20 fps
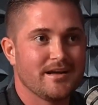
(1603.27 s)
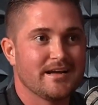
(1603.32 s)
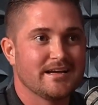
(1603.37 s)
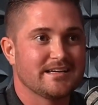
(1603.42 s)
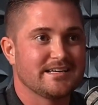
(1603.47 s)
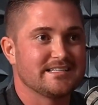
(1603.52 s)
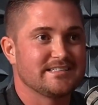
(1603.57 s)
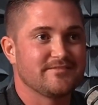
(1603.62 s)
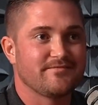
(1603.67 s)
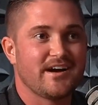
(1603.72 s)

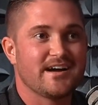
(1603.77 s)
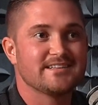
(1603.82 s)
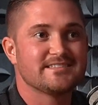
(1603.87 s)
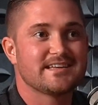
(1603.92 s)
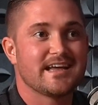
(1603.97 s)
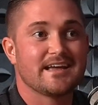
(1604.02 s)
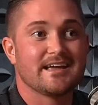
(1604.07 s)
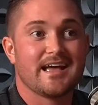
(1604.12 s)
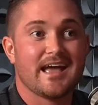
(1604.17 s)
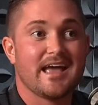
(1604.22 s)
Because if I
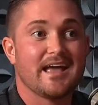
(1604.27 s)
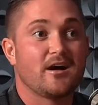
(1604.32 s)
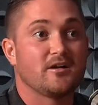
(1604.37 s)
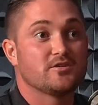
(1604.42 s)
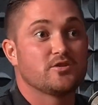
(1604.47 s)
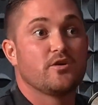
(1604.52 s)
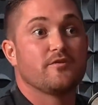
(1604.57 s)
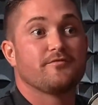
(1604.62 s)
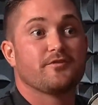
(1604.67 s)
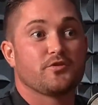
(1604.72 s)
say, hey, I'll
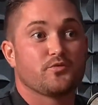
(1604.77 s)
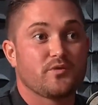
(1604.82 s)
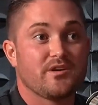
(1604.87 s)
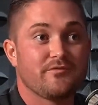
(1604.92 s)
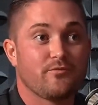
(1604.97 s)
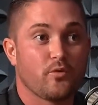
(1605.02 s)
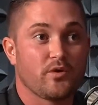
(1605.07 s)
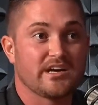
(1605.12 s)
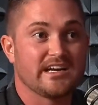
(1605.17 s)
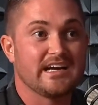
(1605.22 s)
do it for
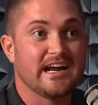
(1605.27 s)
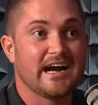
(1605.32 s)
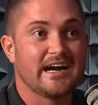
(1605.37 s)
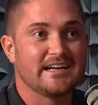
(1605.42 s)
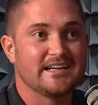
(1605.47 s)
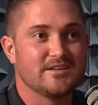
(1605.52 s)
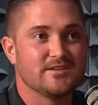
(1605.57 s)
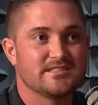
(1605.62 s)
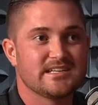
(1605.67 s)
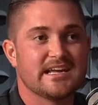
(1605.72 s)
$349,
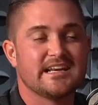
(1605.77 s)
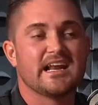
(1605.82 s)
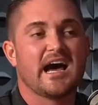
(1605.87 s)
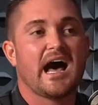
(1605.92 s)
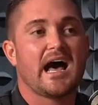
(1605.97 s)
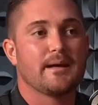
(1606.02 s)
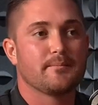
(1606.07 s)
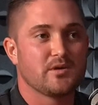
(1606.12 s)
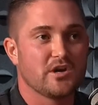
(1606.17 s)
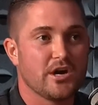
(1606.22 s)
and you say,
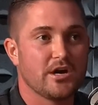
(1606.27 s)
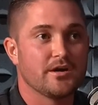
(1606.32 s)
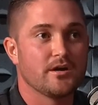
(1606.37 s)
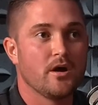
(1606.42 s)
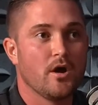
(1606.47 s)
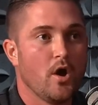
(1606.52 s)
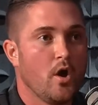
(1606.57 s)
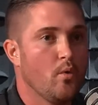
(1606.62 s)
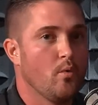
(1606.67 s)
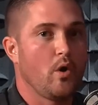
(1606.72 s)
nah, I'm good.
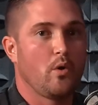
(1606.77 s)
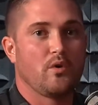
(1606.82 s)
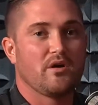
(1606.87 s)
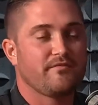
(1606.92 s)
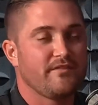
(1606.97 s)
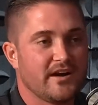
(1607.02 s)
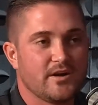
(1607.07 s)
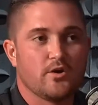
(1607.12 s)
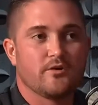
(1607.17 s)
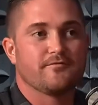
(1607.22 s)
Well, what if
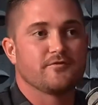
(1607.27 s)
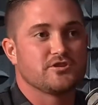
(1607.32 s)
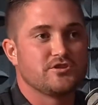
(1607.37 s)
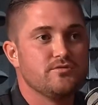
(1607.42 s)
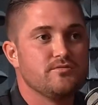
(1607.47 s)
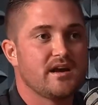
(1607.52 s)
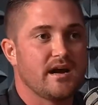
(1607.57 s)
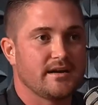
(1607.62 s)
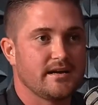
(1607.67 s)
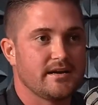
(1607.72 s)
I do it for
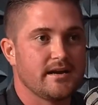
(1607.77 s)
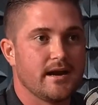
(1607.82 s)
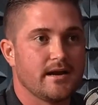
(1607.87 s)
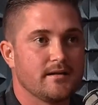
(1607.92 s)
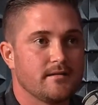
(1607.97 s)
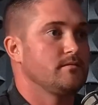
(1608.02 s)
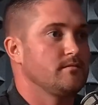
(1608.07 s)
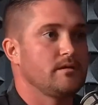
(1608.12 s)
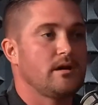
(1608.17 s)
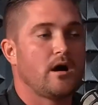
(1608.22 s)

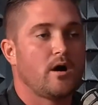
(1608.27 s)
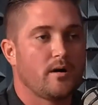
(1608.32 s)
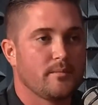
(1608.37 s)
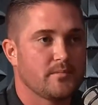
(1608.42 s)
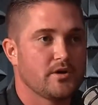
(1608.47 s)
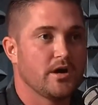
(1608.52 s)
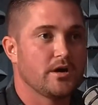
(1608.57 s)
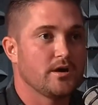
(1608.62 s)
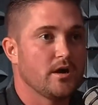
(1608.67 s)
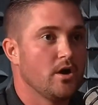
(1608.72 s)
$299? No, I'm
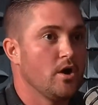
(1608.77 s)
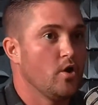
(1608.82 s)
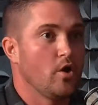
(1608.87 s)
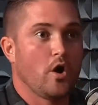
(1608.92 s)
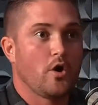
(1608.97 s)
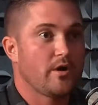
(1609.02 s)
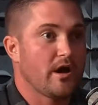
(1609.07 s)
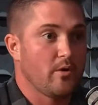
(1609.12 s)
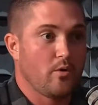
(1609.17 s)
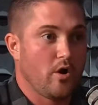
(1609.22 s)
good.
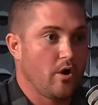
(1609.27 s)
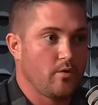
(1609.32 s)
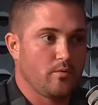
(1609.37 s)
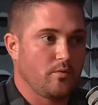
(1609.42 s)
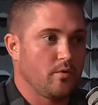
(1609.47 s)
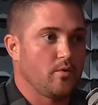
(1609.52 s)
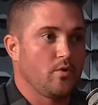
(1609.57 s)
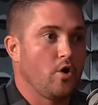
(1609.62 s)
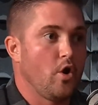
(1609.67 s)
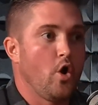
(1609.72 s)
Okay,
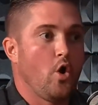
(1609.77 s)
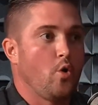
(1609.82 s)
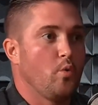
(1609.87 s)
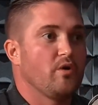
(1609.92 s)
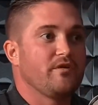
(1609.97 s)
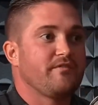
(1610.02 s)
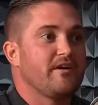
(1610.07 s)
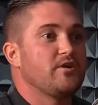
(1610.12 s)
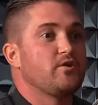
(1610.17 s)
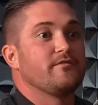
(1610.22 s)
well, what
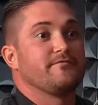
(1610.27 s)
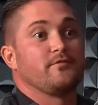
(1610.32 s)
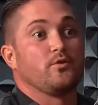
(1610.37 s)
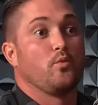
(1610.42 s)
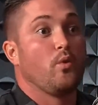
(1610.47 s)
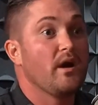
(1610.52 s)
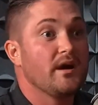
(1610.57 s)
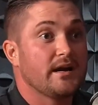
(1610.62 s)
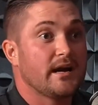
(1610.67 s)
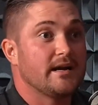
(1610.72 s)
if I do it for
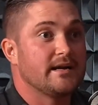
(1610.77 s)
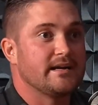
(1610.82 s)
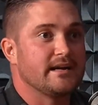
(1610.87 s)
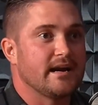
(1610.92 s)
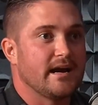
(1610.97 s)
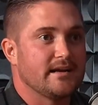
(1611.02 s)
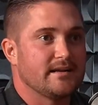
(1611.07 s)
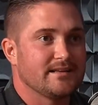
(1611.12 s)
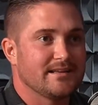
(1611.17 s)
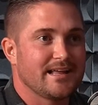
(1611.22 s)
$199?
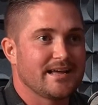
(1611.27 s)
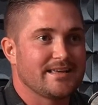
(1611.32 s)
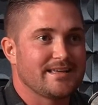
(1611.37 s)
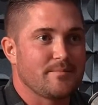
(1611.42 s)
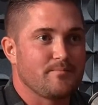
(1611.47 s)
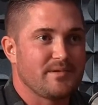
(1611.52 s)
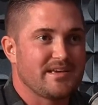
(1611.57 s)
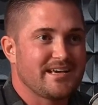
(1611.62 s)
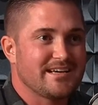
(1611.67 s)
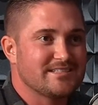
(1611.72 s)
Like,
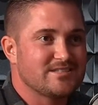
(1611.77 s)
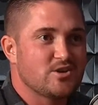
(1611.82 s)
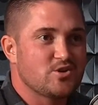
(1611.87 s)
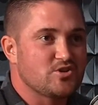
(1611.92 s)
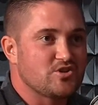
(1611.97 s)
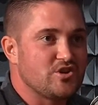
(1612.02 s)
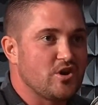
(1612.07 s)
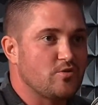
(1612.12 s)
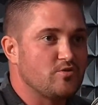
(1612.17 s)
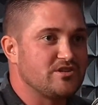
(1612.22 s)
because
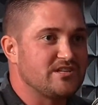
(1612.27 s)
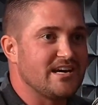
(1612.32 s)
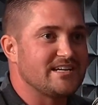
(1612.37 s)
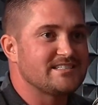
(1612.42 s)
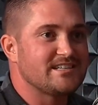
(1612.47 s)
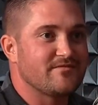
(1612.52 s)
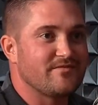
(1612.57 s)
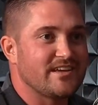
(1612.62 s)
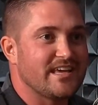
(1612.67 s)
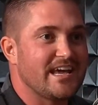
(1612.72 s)
there's no
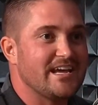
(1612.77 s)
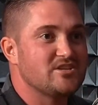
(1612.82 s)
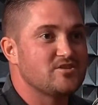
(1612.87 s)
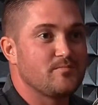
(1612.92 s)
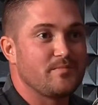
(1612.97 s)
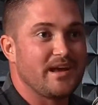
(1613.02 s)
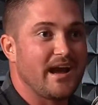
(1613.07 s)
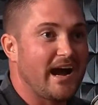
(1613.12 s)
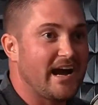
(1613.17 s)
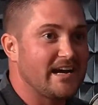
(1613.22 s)
justification
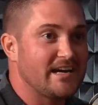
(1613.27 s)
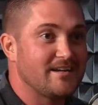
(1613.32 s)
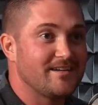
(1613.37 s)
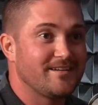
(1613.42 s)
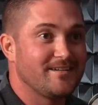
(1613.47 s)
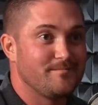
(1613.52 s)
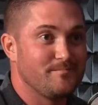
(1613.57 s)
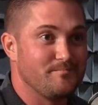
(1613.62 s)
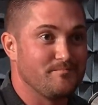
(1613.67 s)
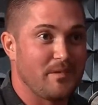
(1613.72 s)
behind
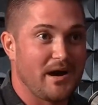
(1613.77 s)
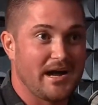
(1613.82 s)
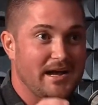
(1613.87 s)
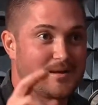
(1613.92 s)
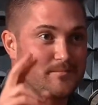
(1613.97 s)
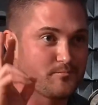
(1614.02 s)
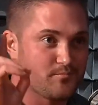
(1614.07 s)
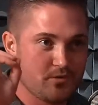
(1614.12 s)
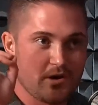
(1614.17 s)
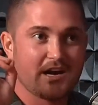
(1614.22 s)
my
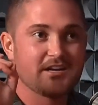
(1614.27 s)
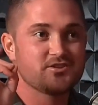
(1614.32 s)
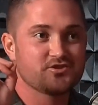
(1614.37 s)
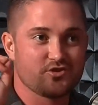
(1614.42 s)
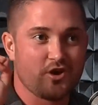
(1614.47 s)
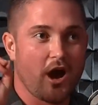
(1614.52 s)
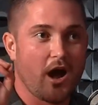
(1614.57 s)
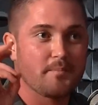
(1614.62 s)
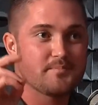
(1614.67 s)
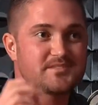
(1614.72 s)
price
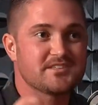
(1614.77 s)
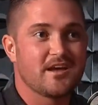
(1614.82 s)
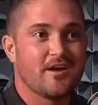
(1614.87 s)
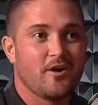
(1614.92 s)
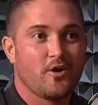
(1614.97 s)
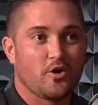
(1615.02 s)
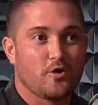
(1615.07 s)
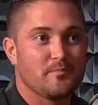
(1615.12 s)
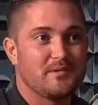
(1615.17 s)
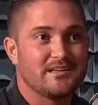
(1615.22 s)
drops
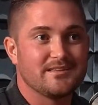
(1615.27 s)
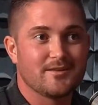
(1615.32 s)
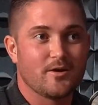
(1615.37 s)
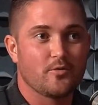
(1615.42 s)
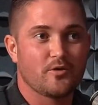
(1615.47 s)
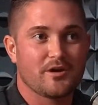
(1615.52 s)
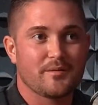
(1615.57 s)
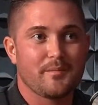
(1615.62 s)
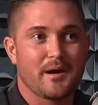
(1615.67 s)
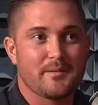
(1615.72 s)
or me
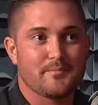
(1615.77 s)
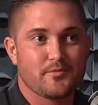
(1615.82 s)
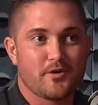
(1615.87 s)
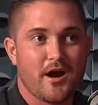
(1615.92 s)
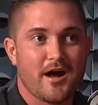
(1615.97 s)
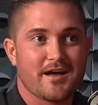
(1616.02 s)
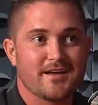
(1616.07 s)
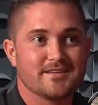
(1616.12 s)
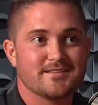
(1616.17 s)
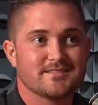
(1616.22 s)
lowering my
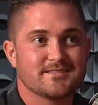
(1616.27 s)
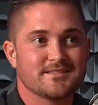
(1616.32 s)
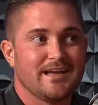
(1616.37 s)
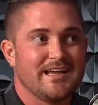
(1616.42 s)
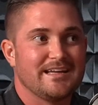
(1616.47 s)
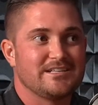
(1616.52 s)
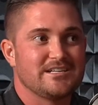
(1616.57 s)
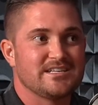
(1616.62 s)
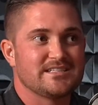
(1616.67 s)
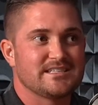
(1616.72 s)
price,
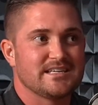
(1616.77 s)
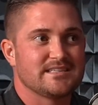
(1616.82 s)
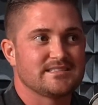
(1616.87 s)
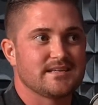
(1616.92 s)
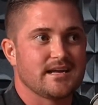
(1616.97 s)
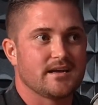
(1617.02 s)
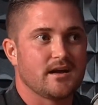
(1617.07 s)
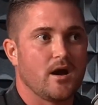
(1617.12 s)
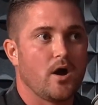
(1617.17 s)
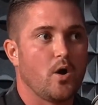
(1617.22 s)
it's
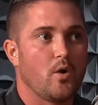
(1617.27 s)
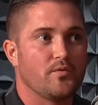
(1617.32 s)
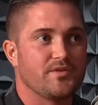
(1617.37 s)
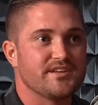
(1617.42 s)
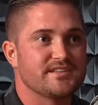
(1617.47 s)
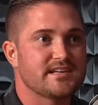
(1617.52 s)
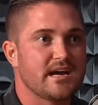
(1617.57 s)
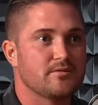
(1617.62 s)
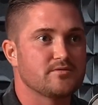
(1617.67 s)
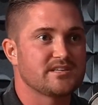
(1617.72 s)
like, oh,
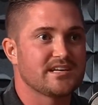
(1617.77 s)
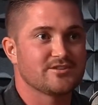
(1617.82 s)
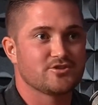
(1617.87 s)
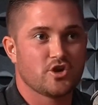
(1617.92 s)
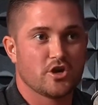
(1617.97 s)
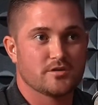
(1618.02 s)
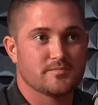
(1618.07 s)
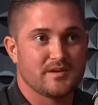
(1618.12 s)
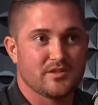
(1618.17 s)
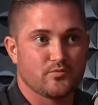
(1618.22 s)
this guy was going to
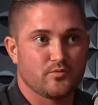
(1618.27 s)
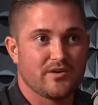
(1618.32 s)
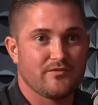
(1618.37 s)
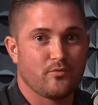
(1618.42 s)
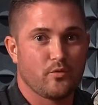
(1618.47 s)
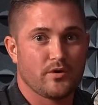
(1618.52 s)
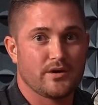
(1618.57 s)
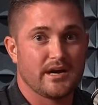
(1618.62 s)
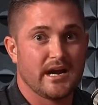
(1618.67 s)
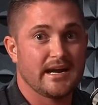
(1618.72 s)
charge me
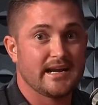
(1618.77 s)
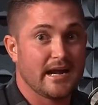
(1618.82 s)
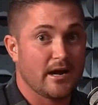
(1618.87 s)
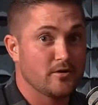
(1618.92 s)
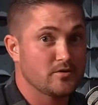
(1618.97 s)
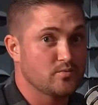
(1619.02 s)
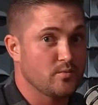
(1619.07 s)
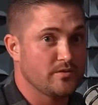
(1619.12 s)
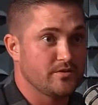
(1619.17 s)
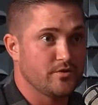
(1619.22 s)
$349. Now
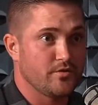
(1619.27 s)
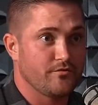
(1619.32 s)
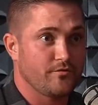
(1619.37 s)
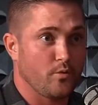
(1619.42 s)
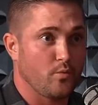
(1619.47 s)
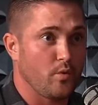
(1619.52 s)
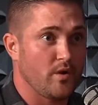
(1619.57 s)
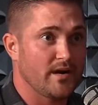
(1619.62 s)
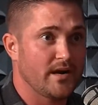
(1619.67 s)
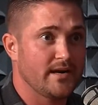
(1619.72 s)
he's willing to do it for
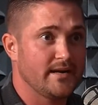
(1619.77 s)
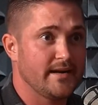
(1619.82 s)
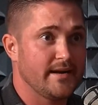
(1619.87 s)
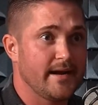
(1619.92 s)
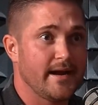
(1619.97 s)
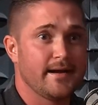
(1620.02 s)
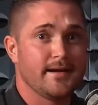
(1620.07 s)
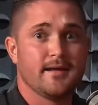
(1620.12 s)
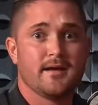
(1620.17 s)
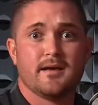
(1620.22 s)

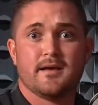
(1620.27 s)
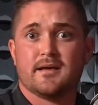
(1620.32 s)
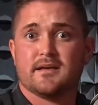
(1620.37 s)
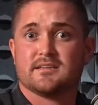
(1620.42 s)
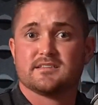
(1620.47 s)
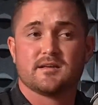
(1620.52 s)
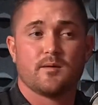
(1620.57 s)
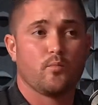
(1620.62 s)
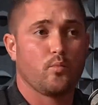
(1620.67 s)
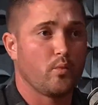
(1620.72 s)
$199.
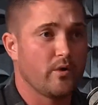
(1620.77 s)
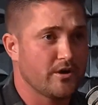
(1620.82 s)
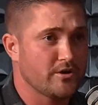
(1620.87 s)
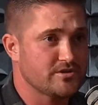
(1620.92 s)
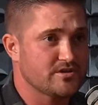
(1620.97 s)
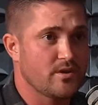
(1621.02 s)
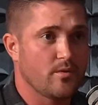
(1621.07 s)
Something weird's